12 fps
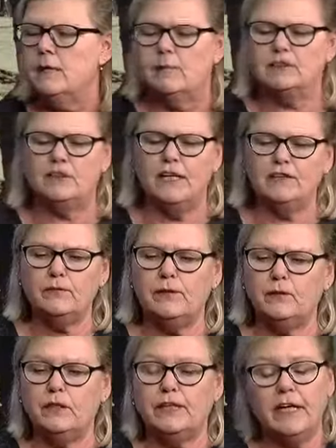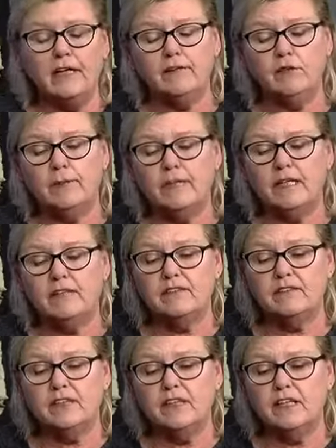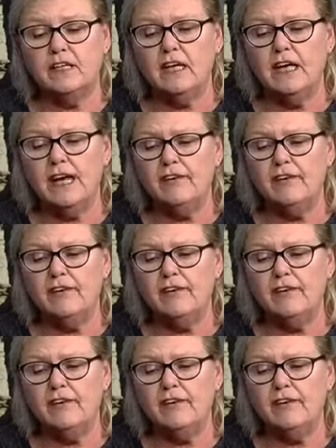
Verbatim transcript: But you have to be really careful because lot,